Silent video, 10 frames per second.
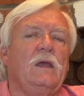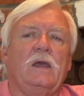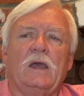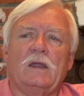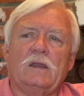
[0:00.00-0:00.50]

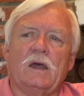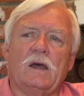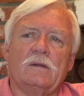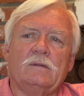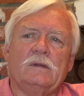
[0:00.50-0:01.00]
and
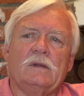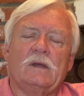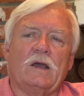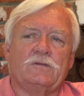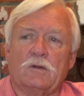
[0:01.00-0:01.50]

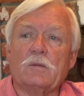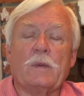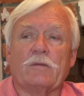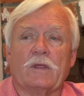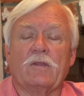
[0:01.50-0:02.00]
I still
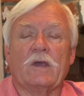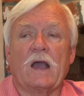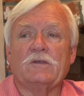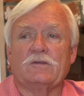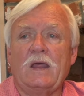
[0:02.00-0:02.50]
remember the
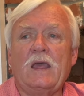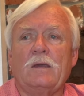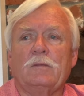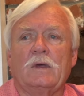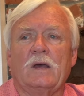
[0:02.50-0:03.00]
guy's
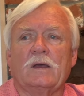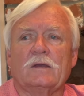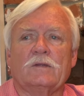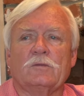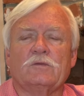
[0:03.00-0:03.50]
name
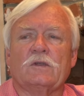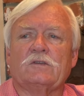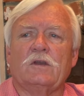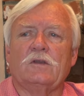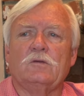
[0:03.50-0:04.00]
because it was
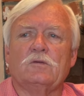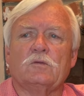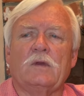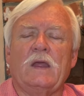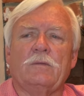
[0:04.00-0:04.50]
such an
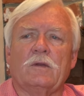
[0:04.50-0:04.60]
unusual name.